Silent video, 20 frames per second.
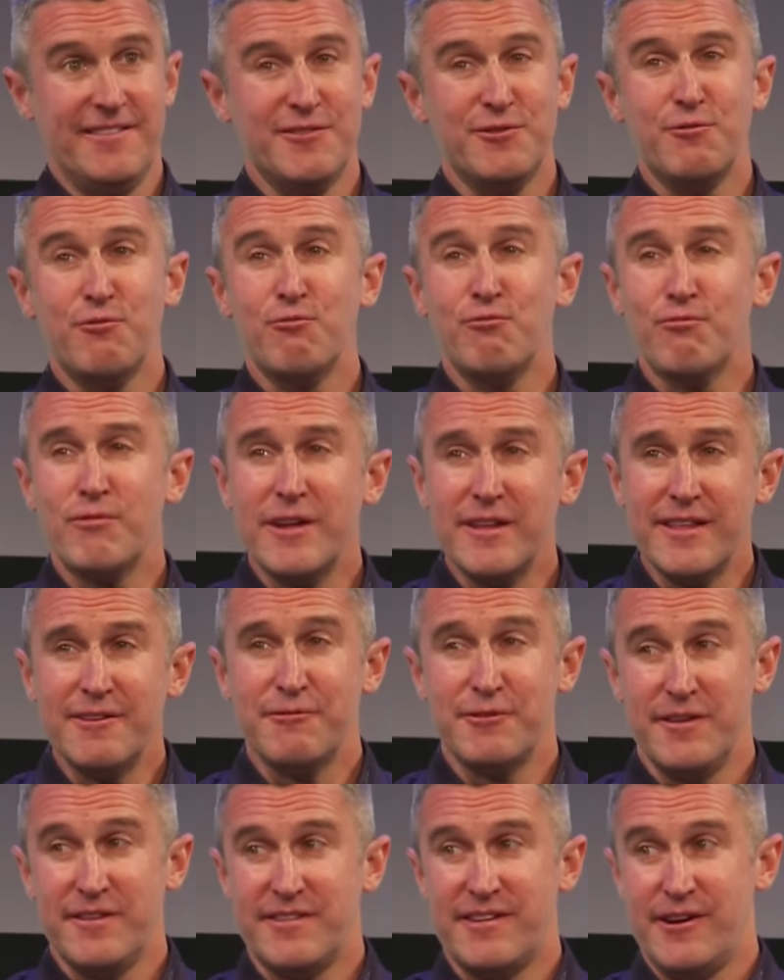It was really,
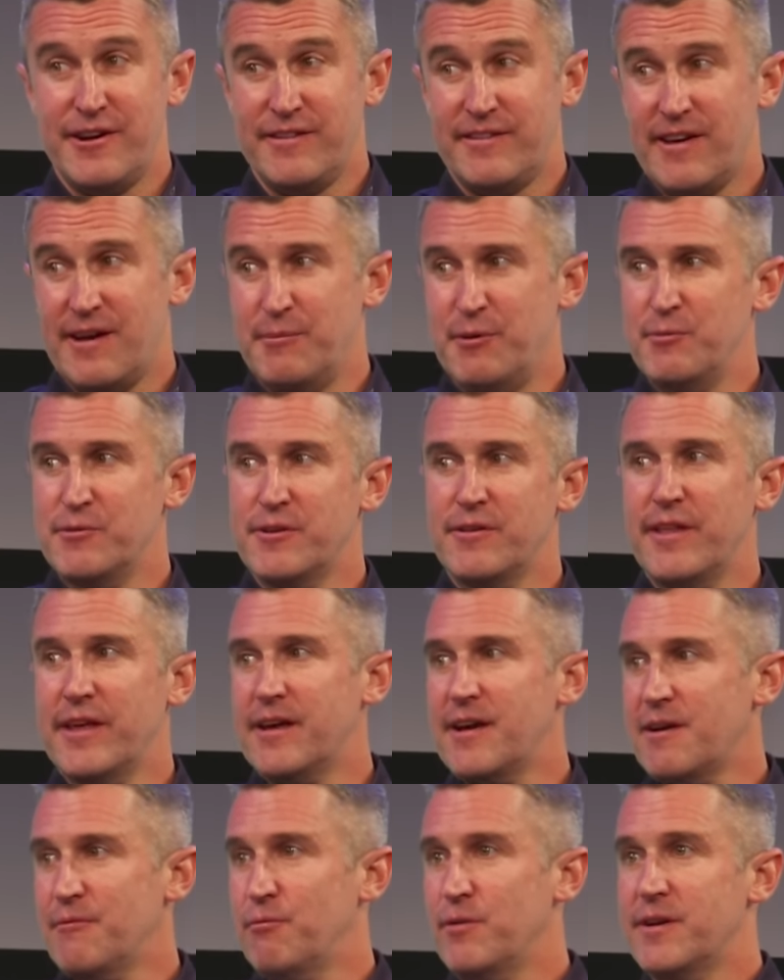really scary time. You wonder, like,
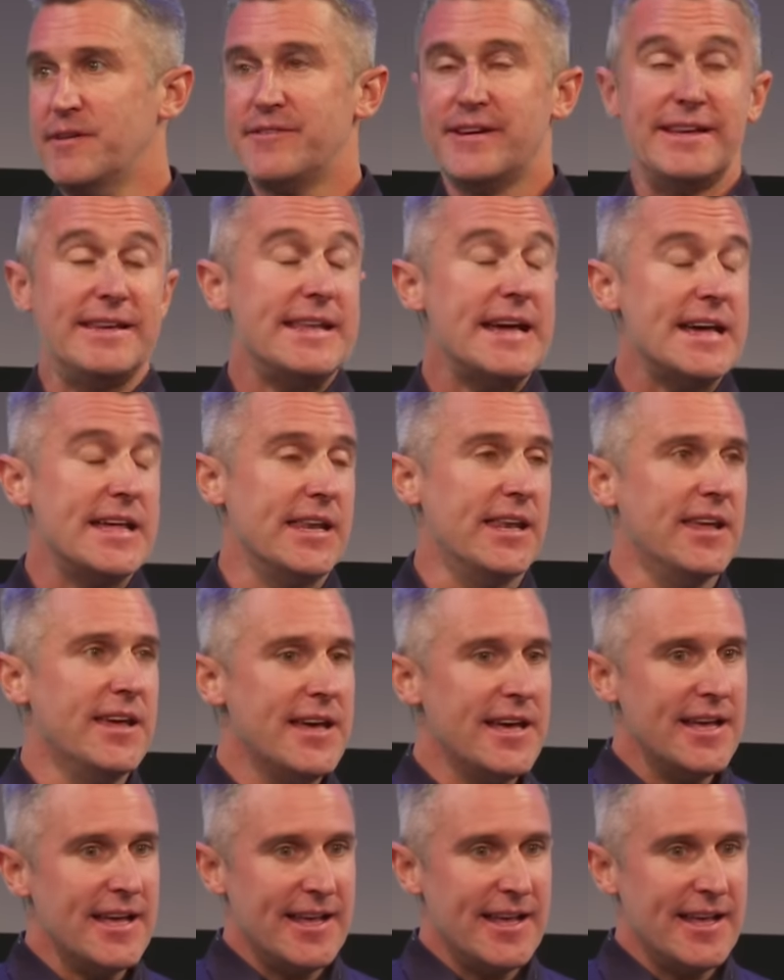God, what have I done?